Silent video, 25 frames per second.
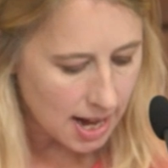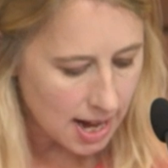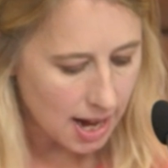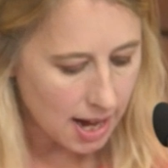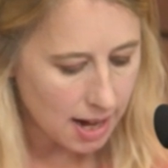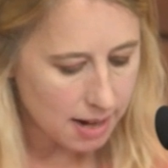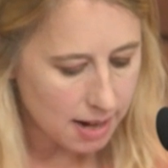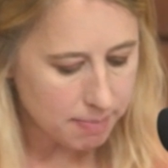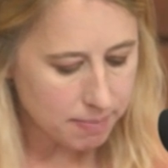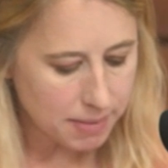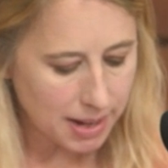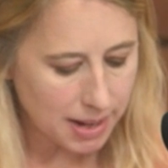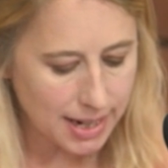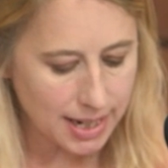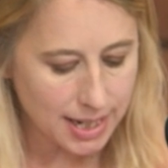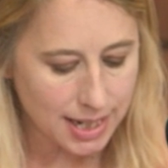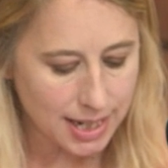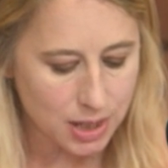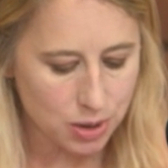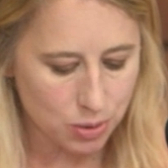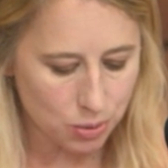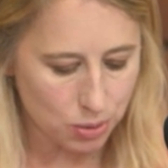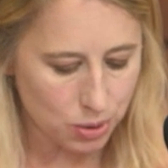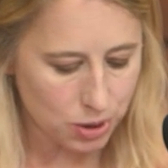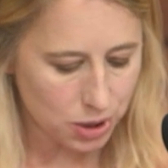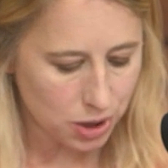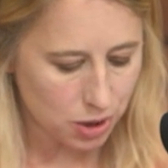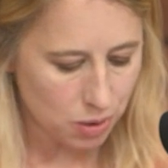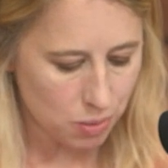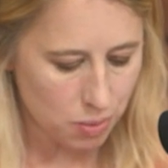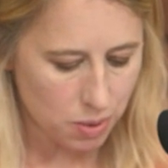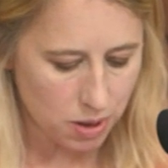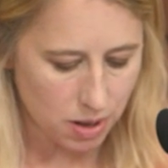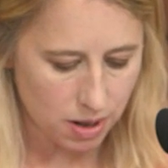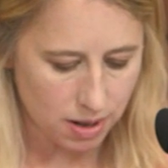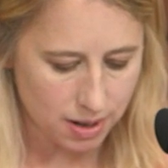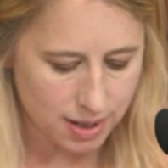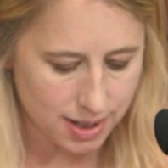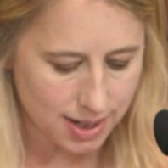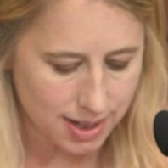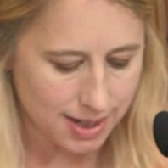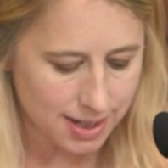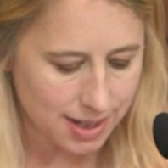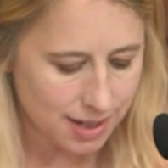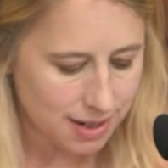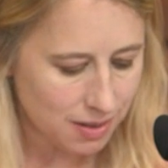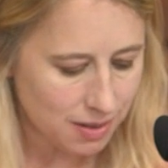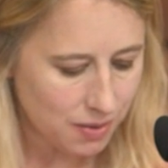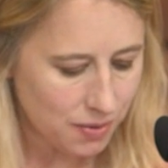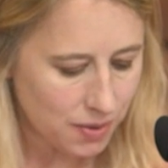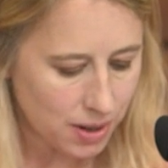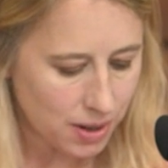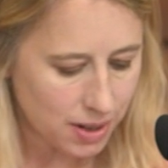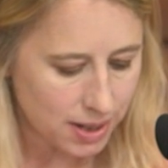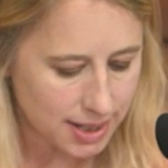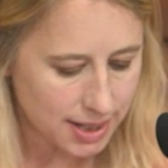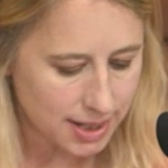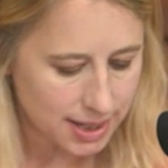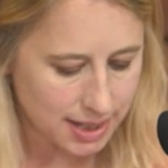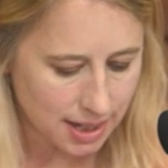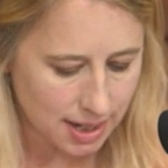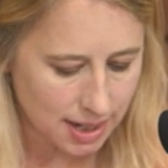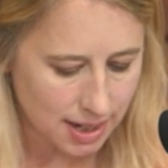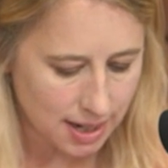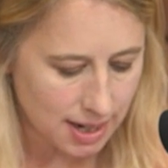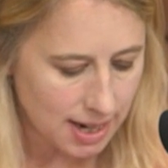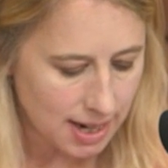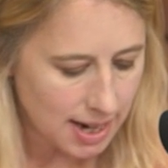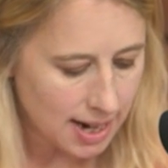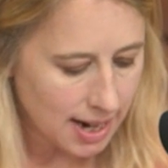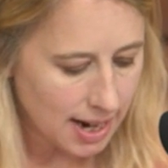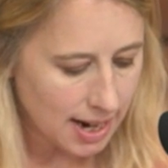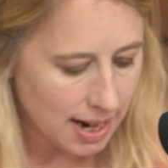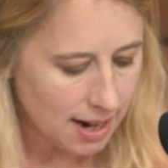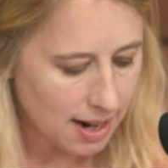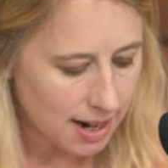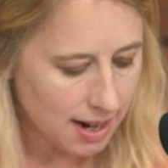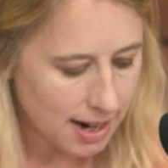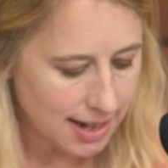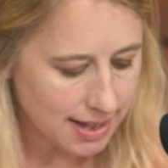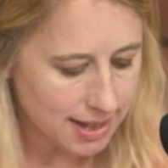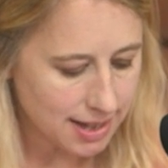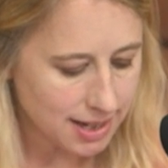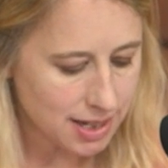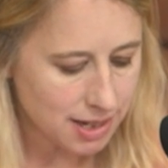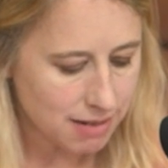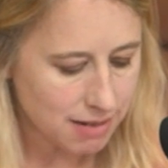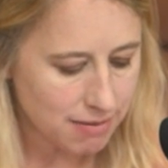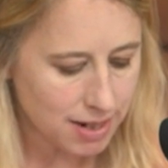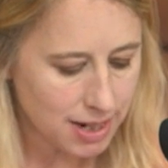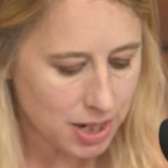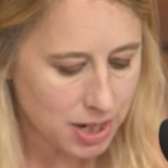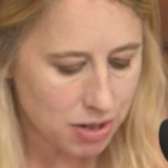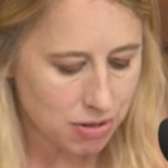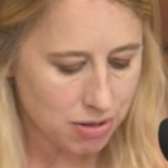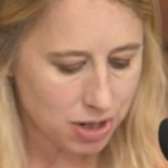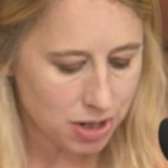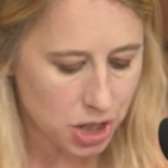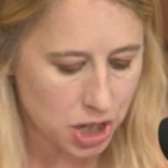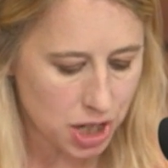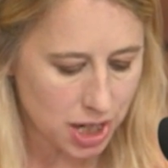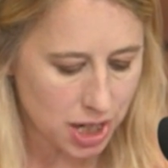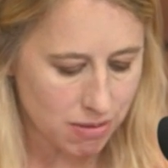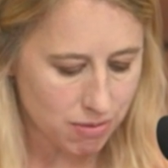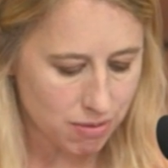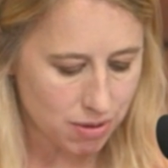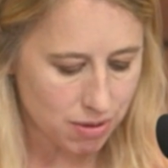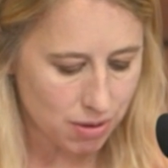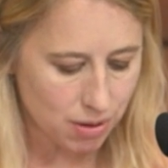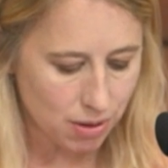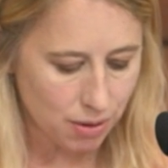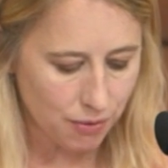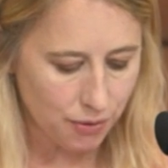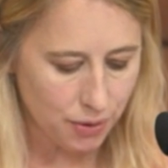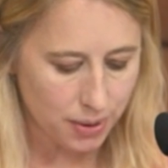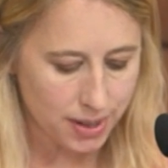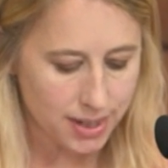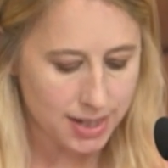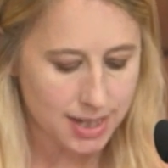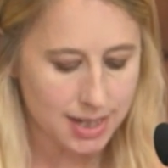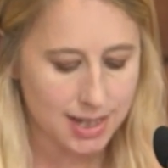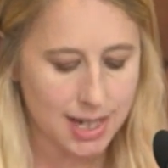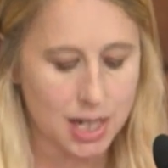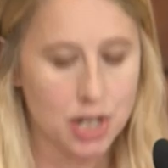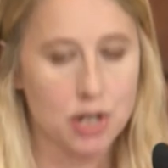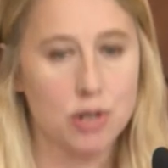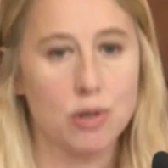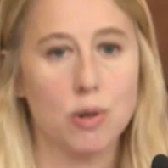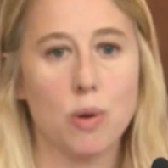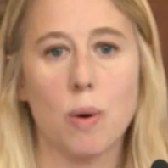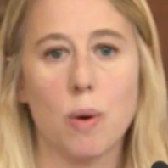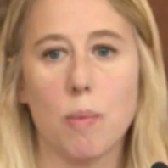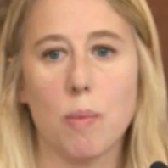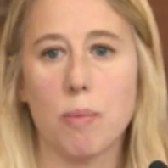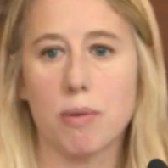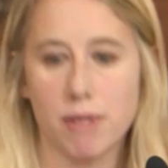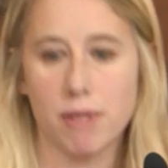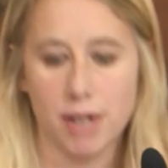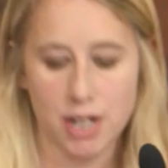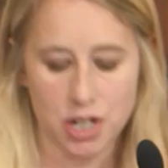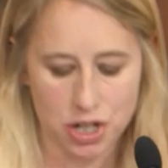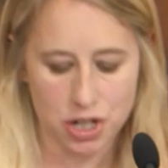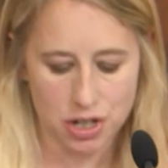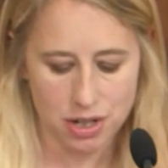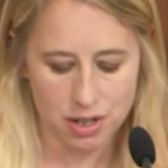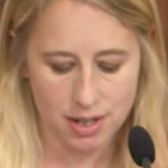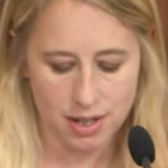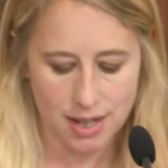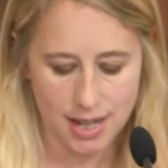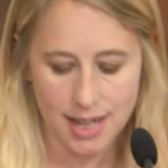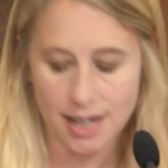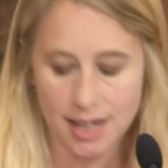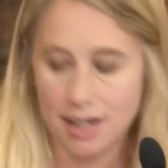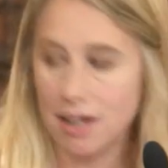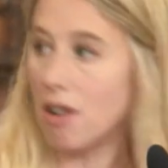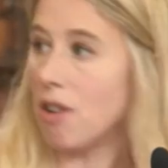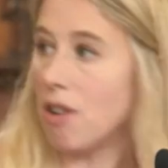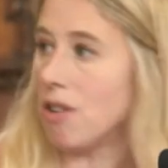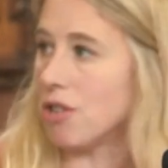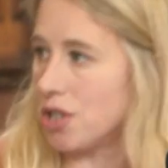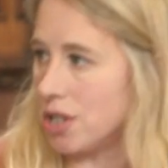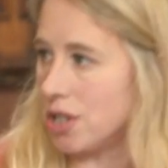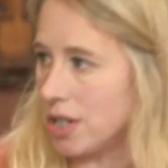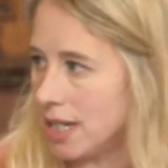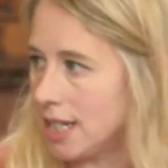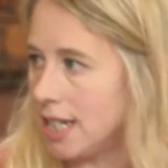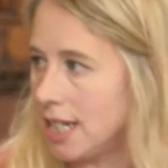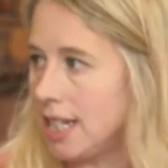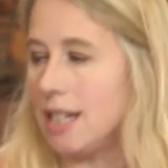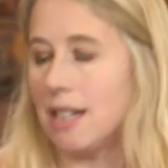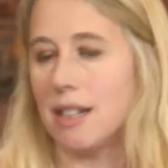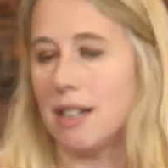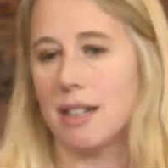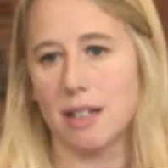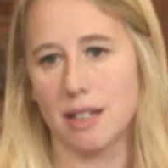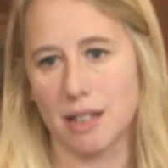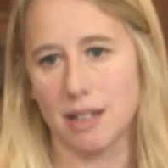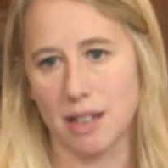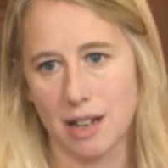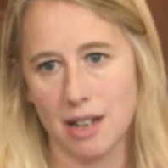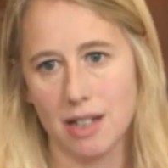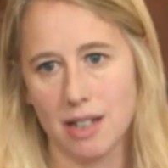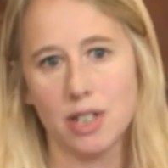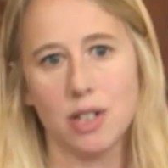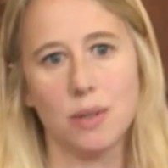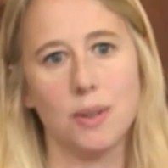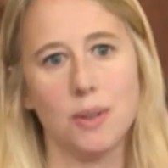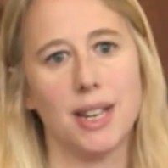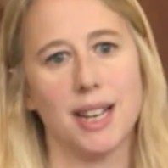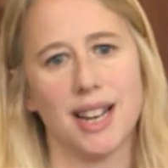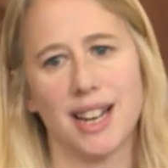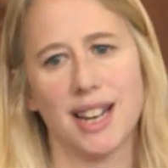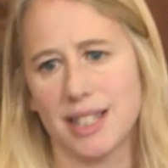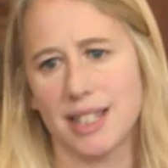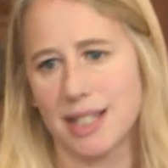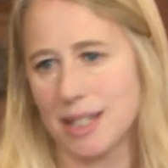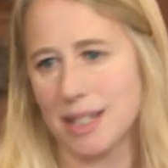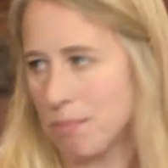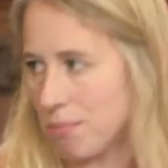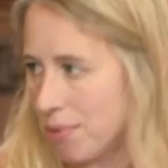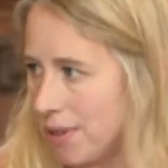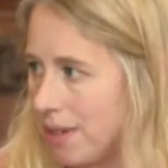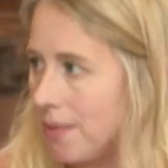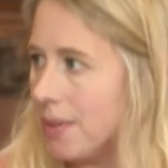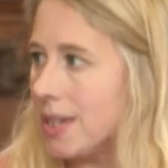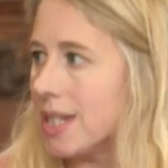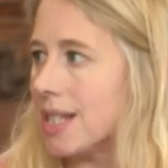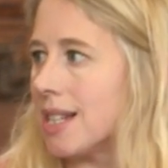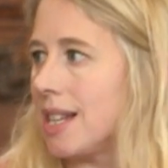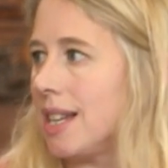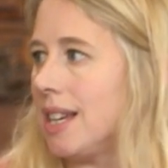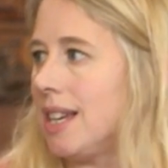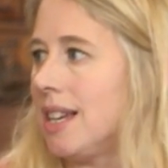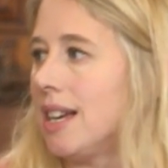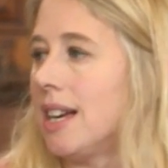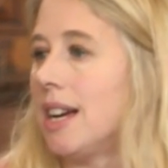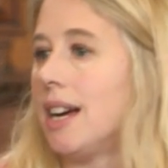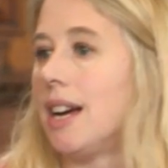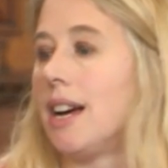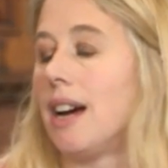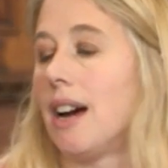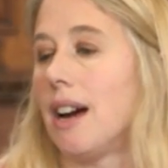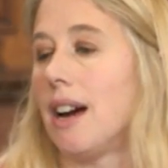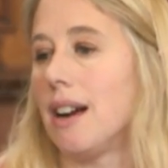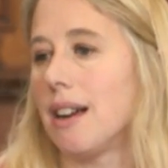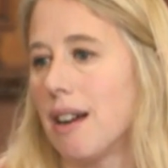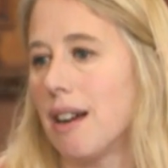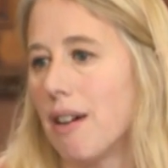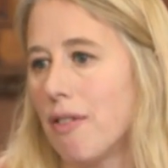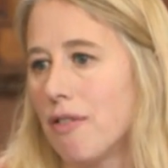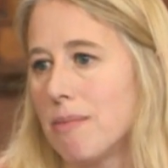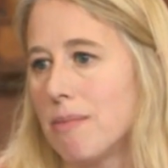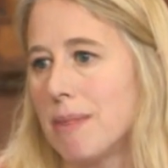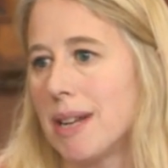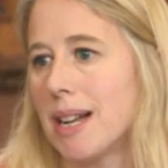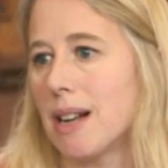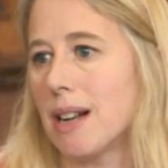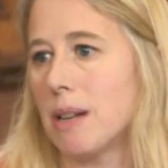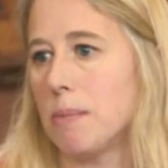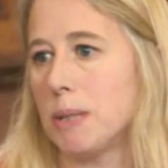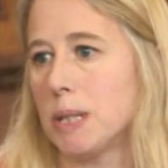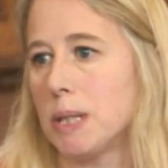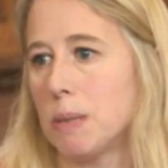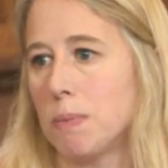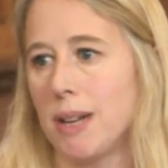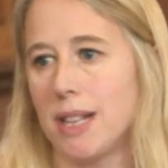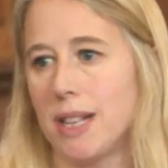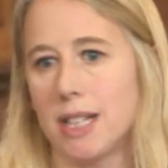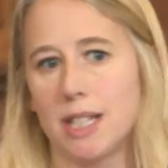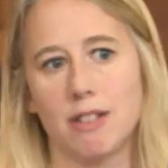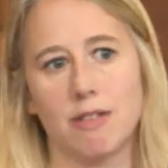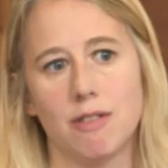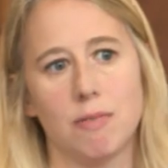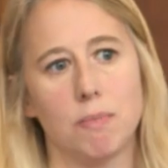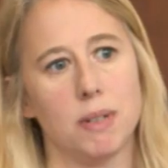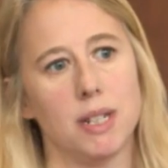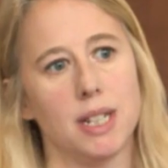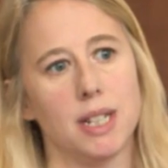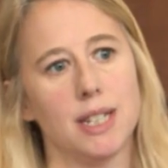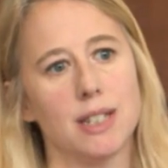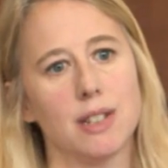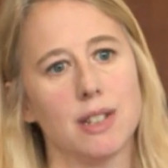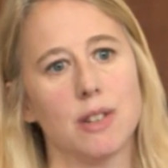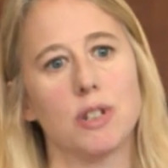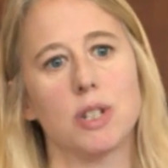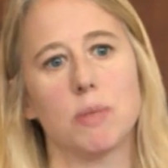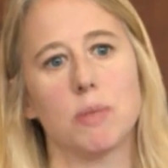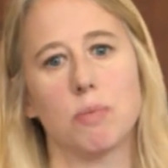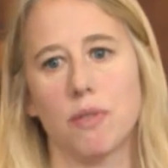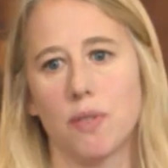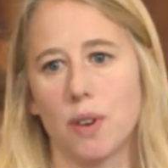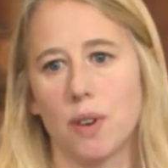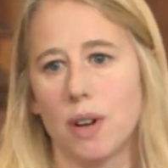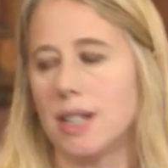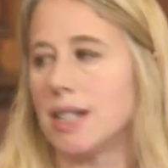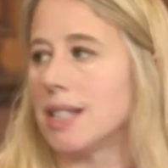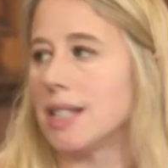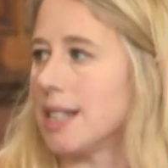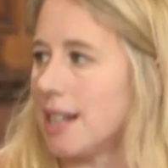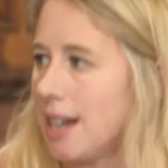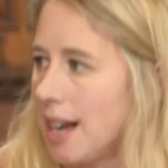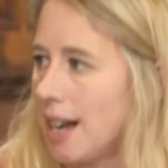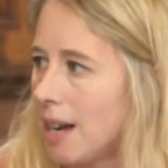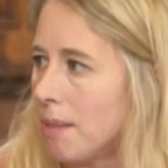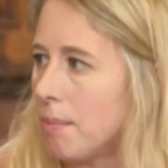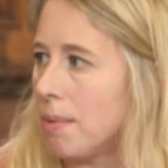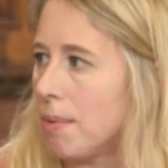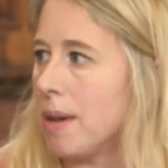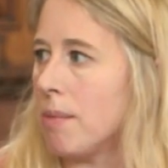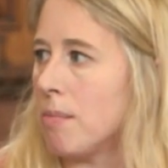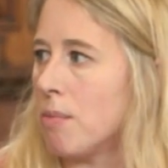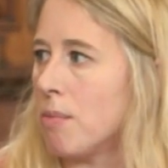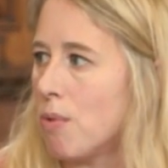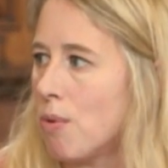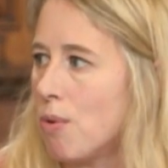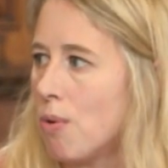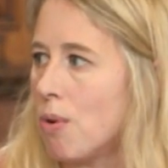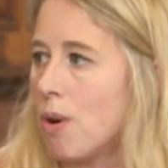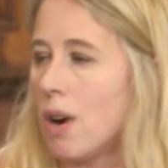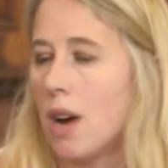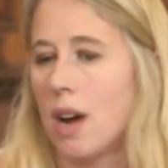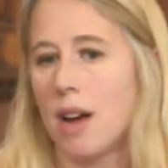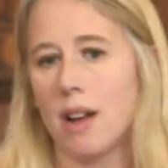And he's also worked as an advisor at the Directorate General for International Cooperation in Argentina. So he has previously a governmental perspective, but he's going to provide us a little bit more